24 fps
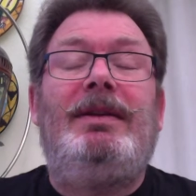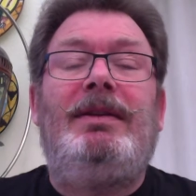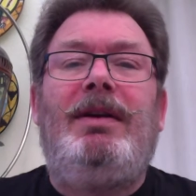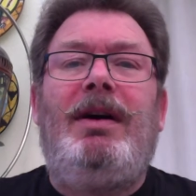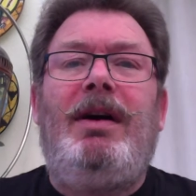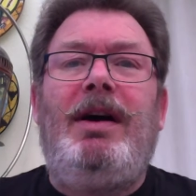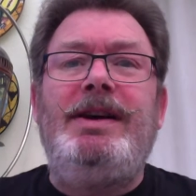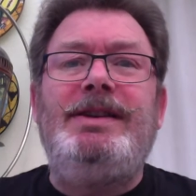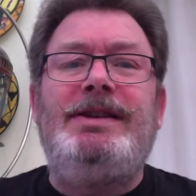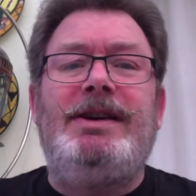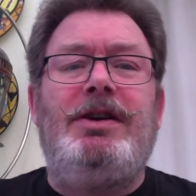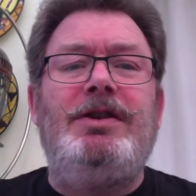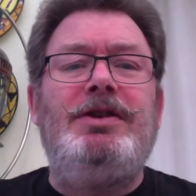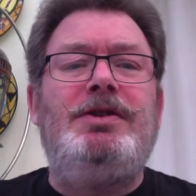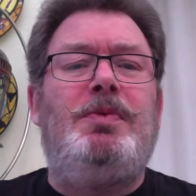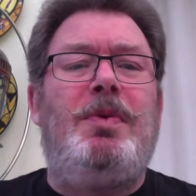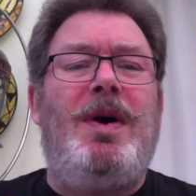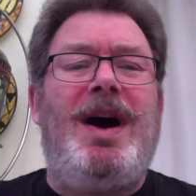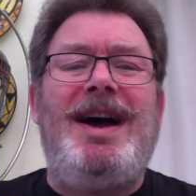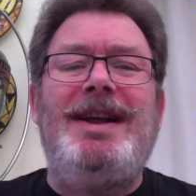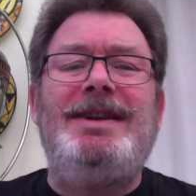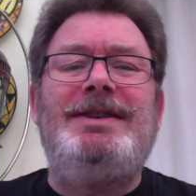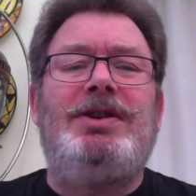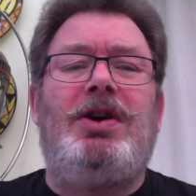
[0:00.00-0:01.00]
"I don't
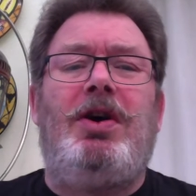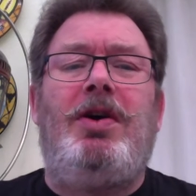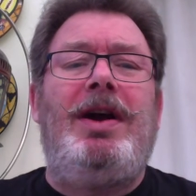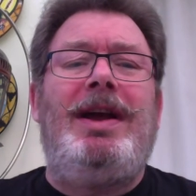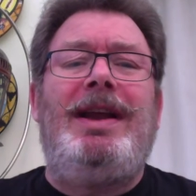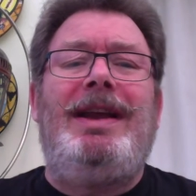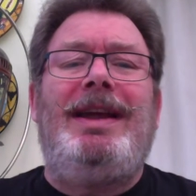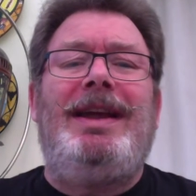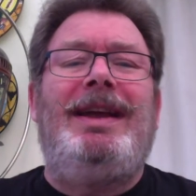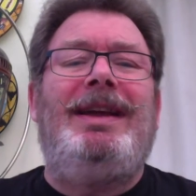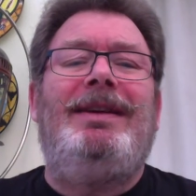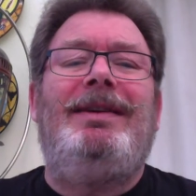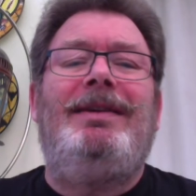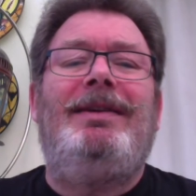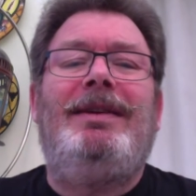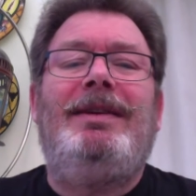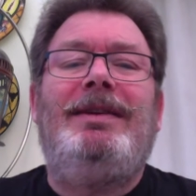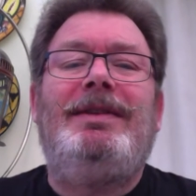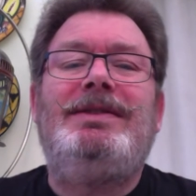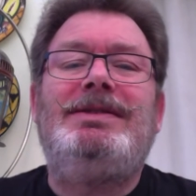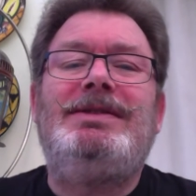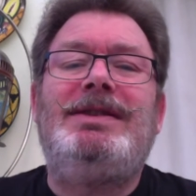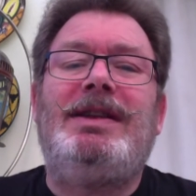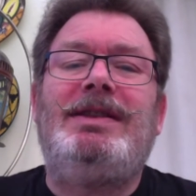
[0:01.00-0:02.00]
want oiling,"
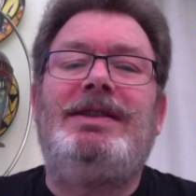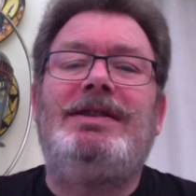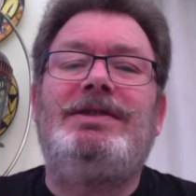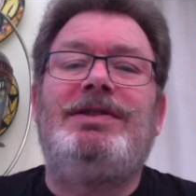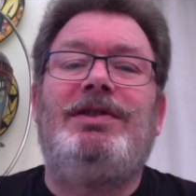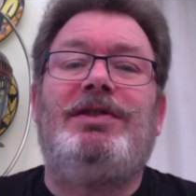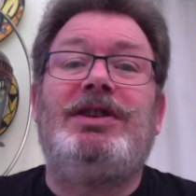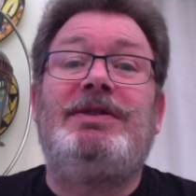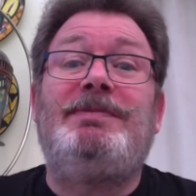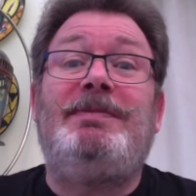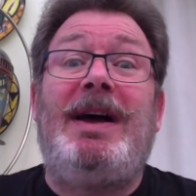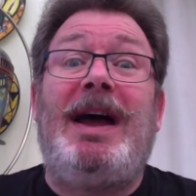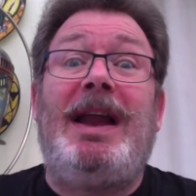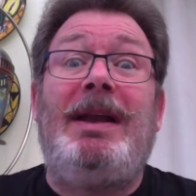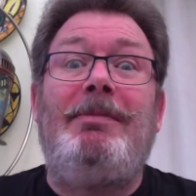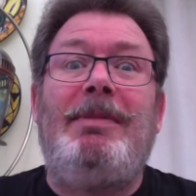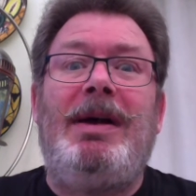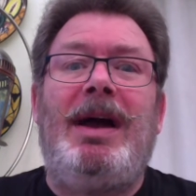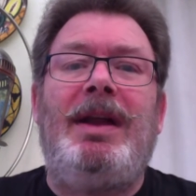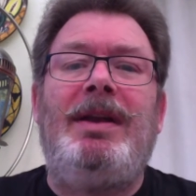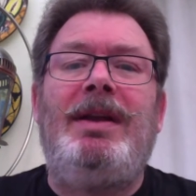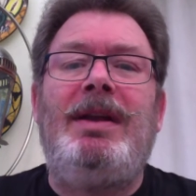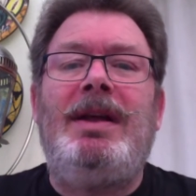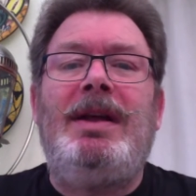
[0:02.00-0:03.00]
said the saucepan
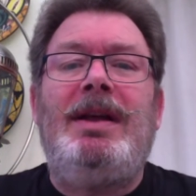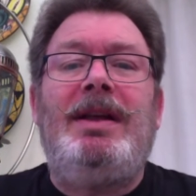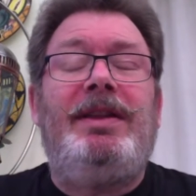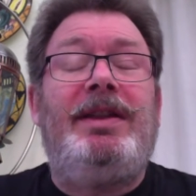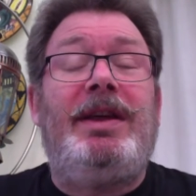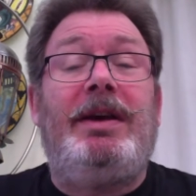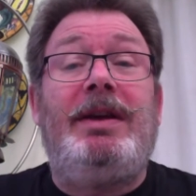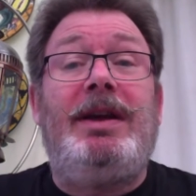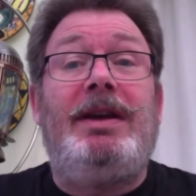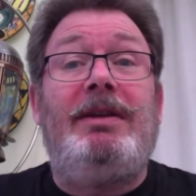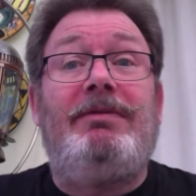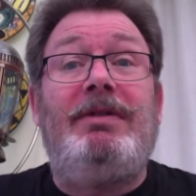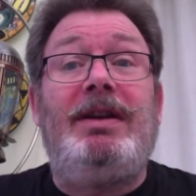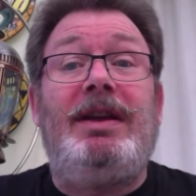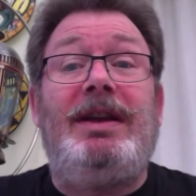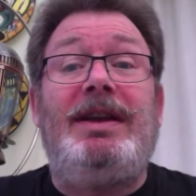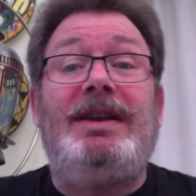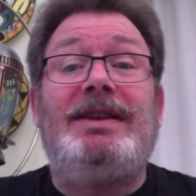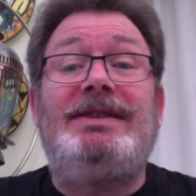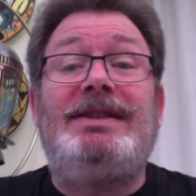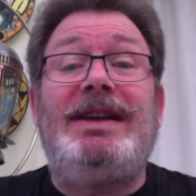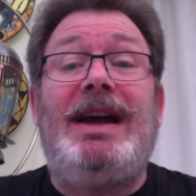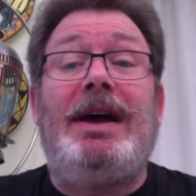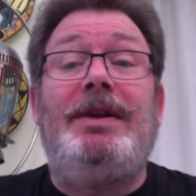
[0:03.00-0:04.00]
man, though he really
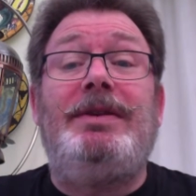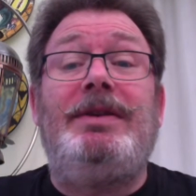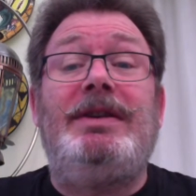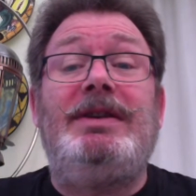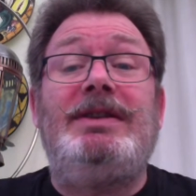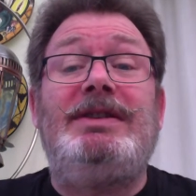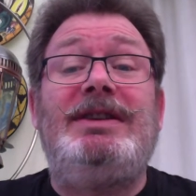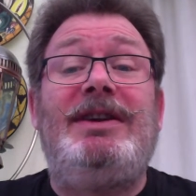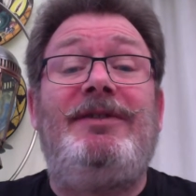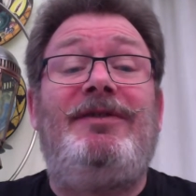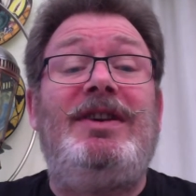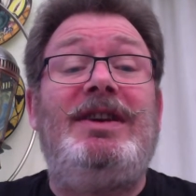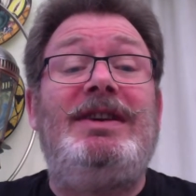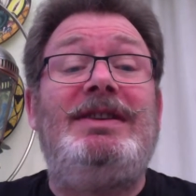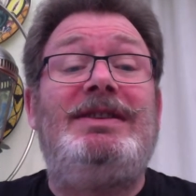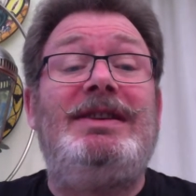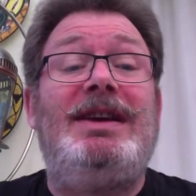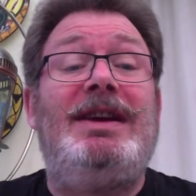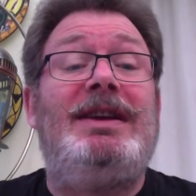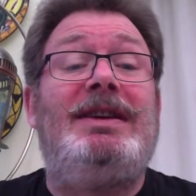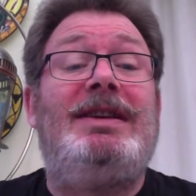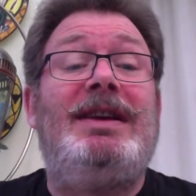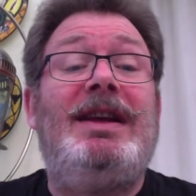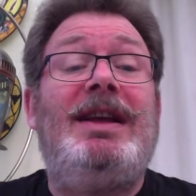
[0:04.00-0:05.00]
sounded as if he
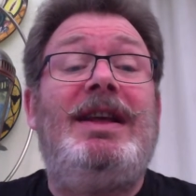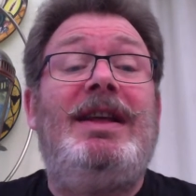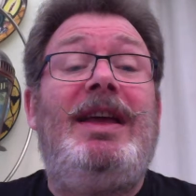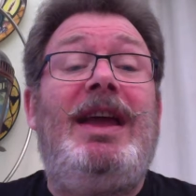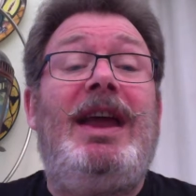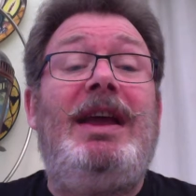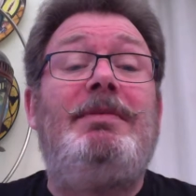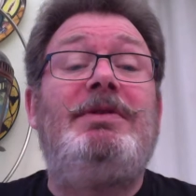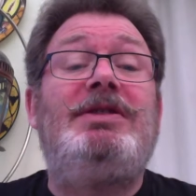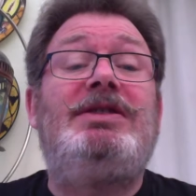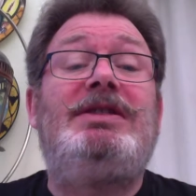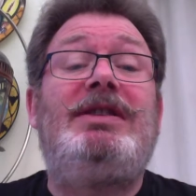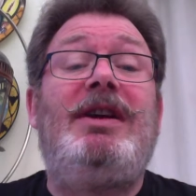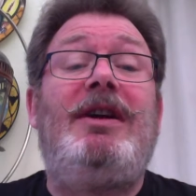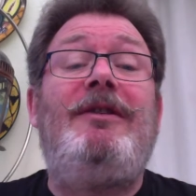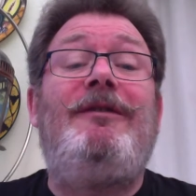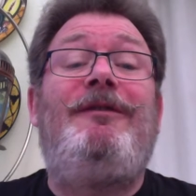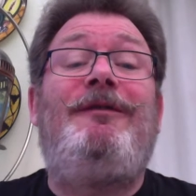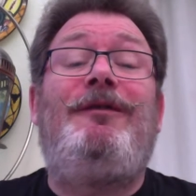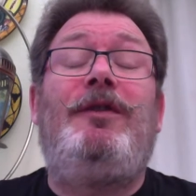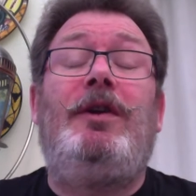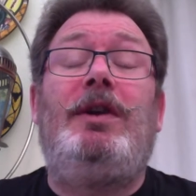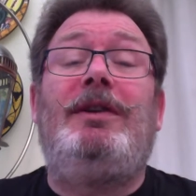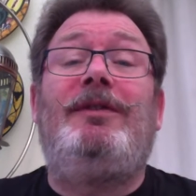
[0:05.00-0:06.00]
did. He was so
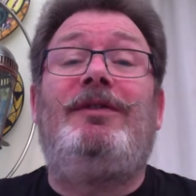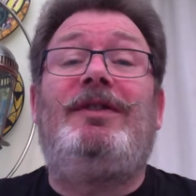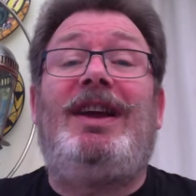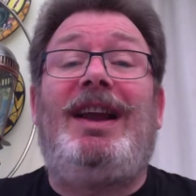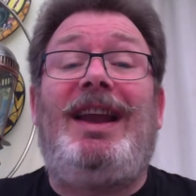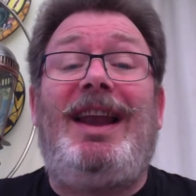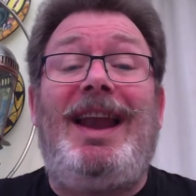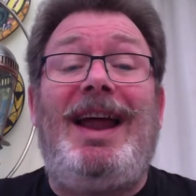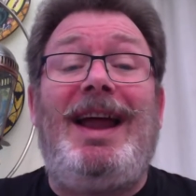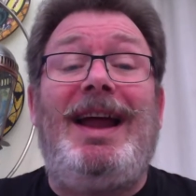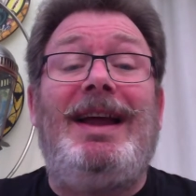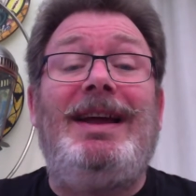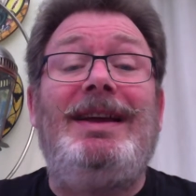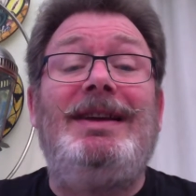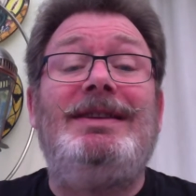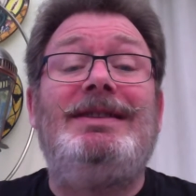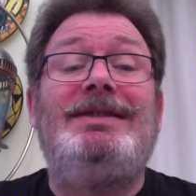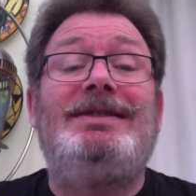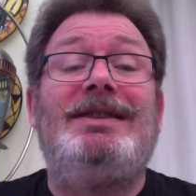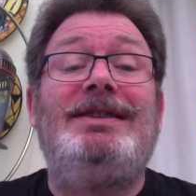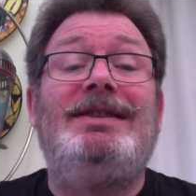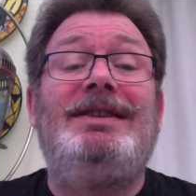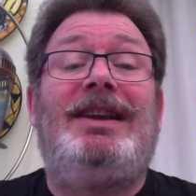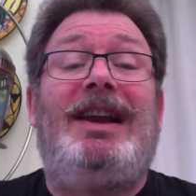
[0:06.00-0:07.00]
full of
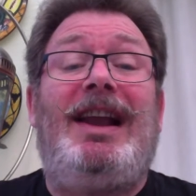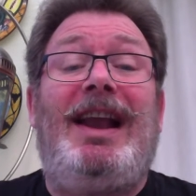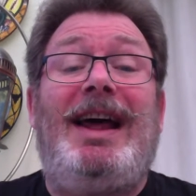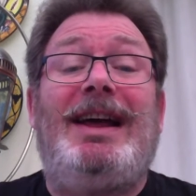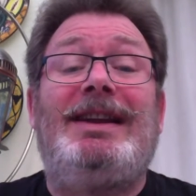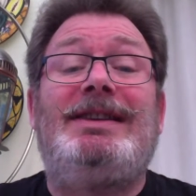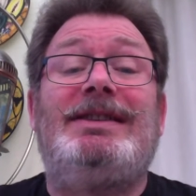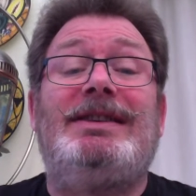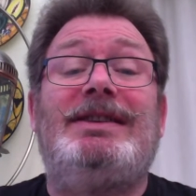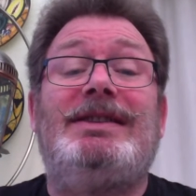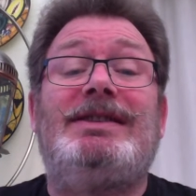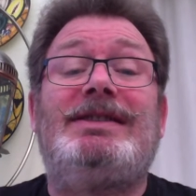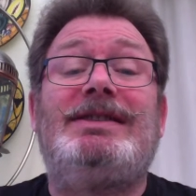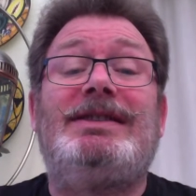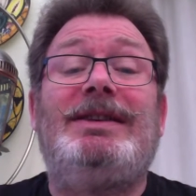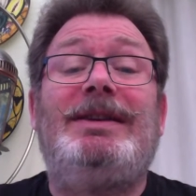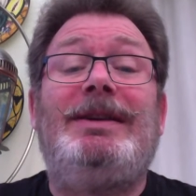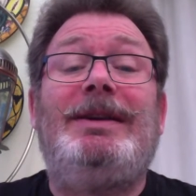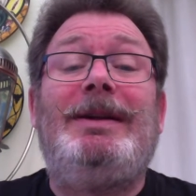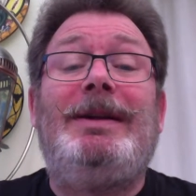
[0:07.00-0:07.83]
clangs and clatters.